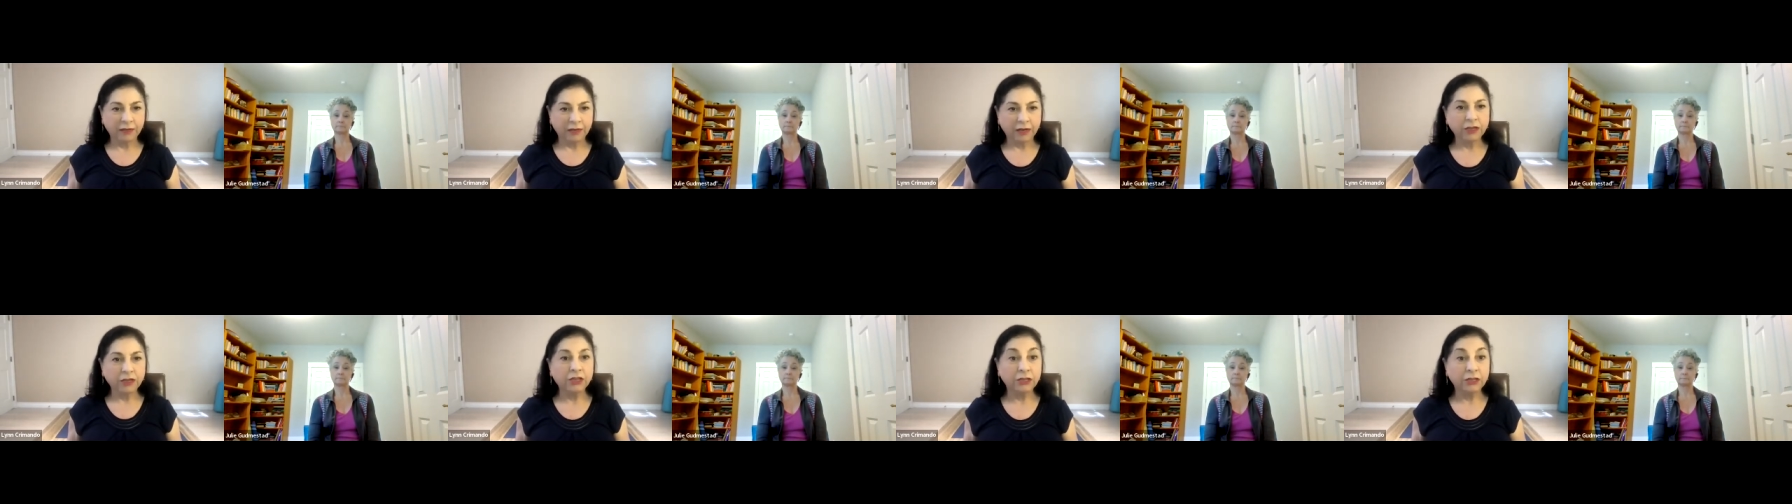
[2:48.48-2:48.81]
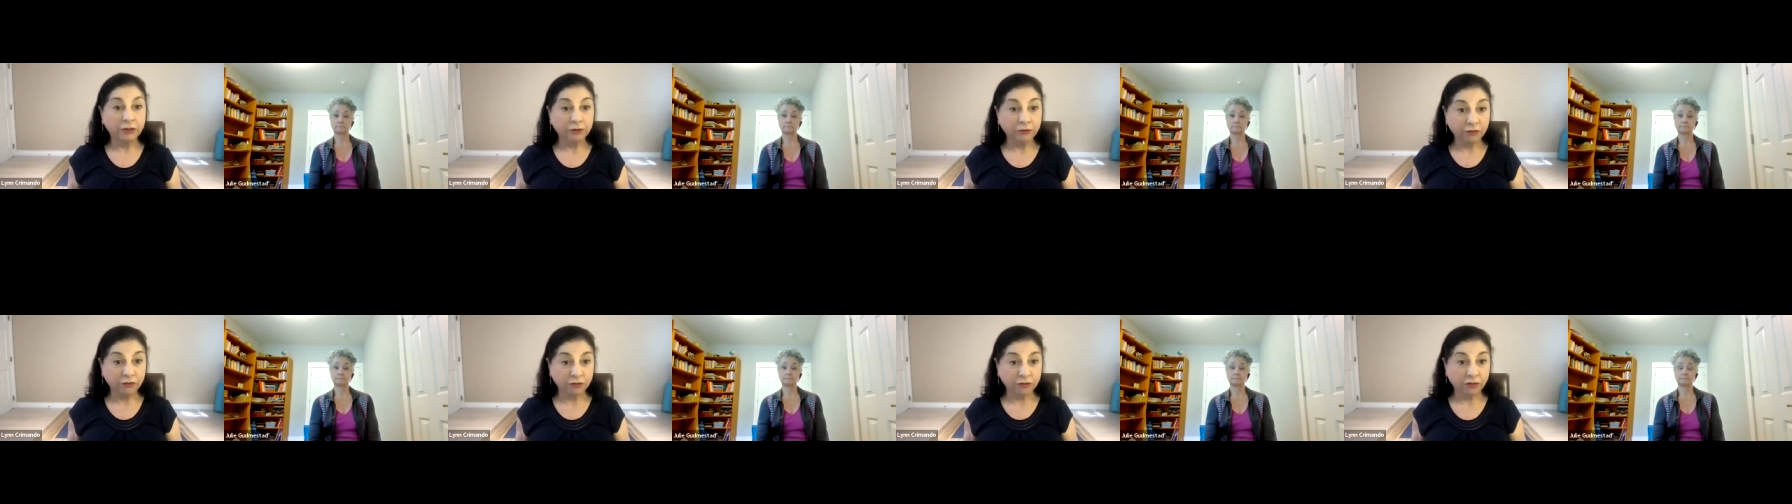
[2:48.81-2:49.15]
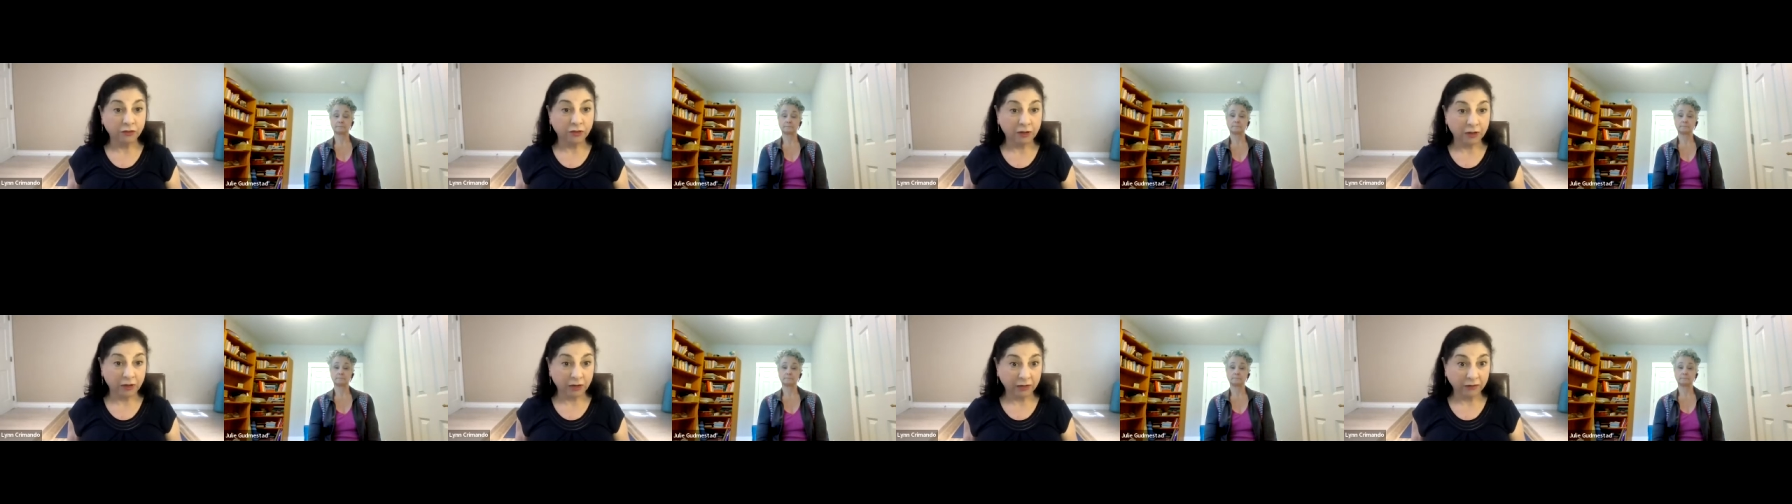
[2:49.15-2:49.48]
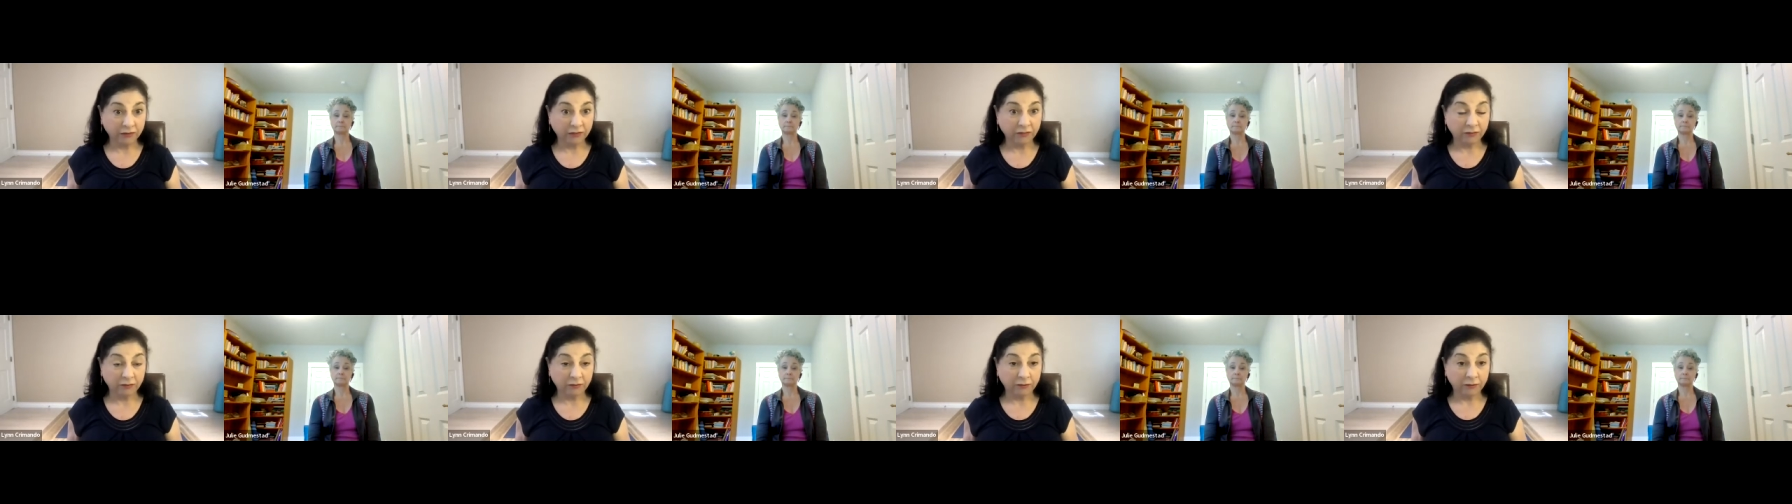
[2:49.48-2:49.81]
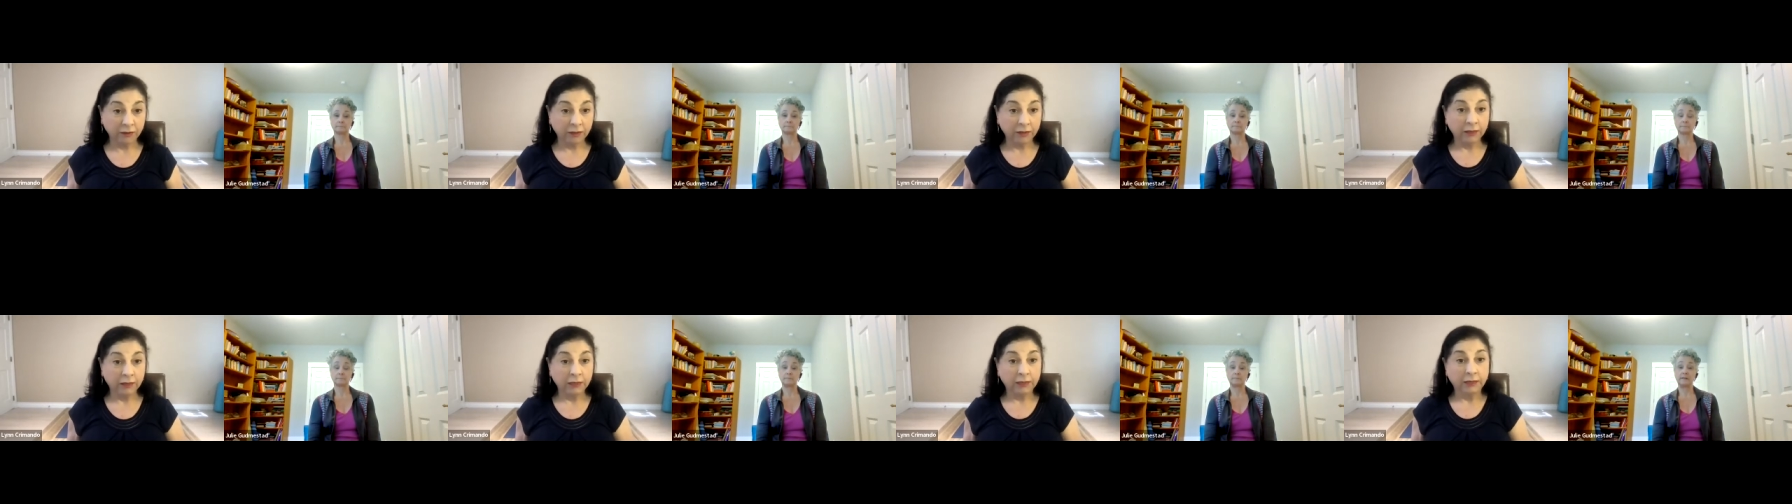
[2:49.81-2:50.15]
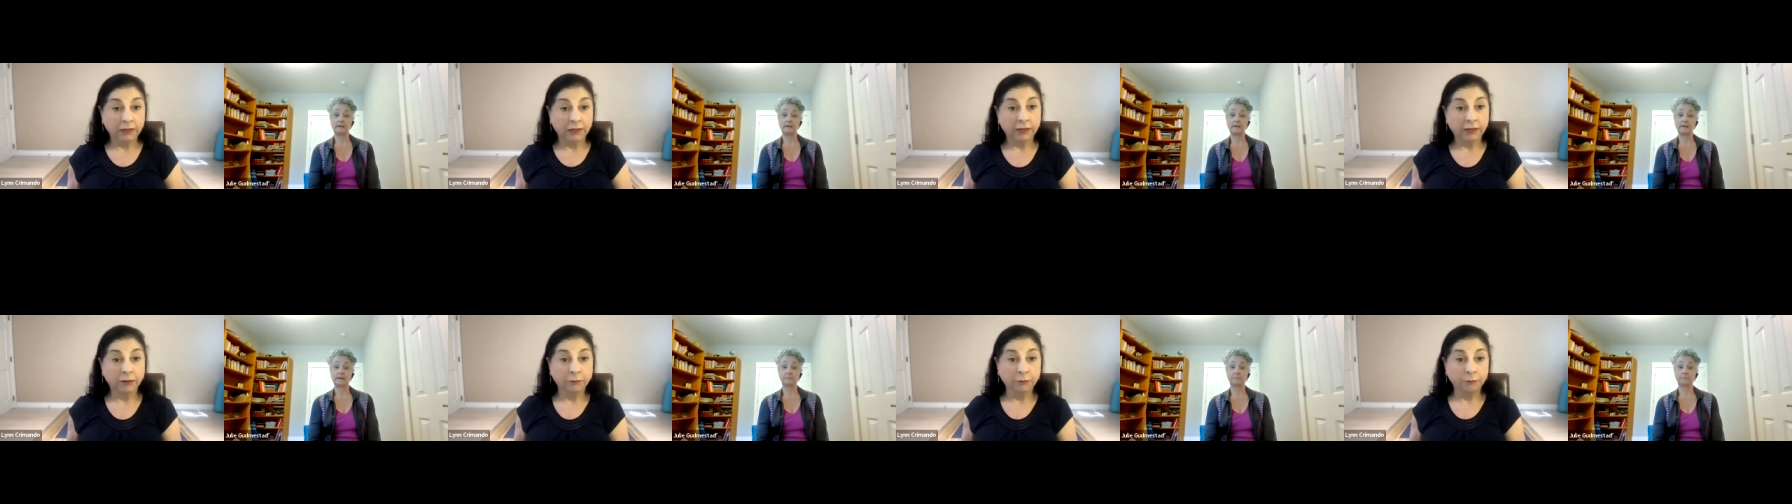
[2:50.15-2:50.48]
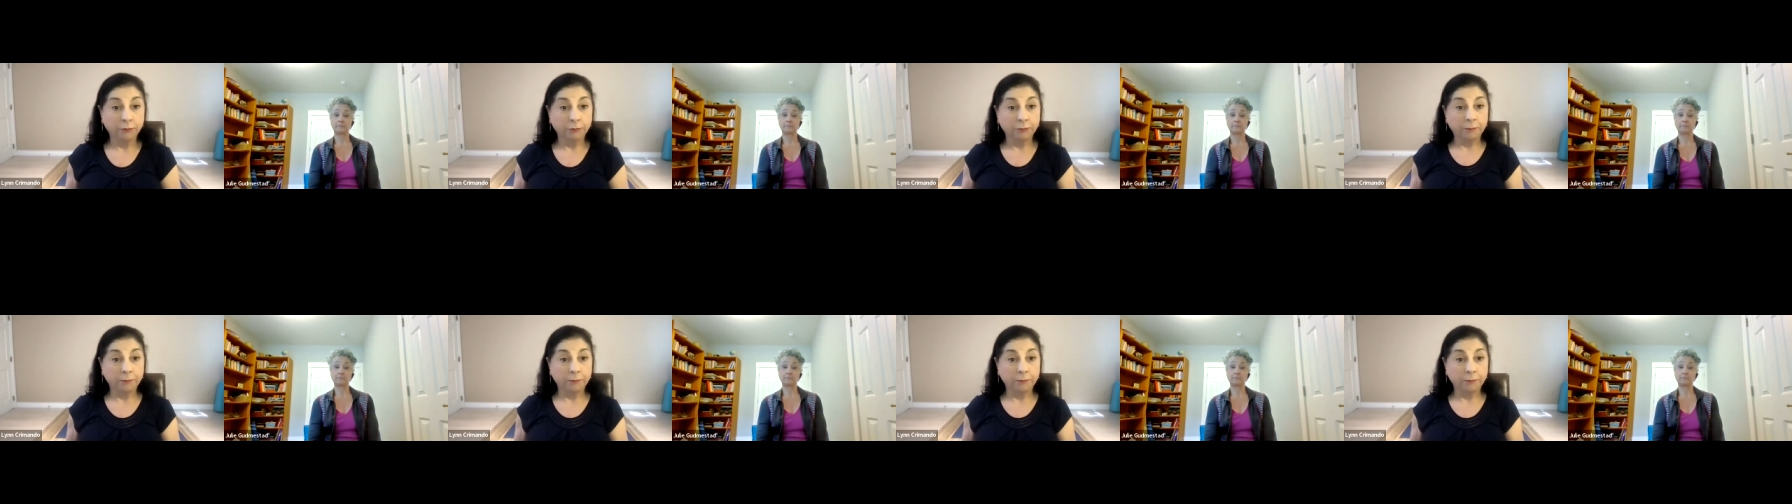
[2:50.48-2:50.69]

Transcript: a huge loss. Yeah.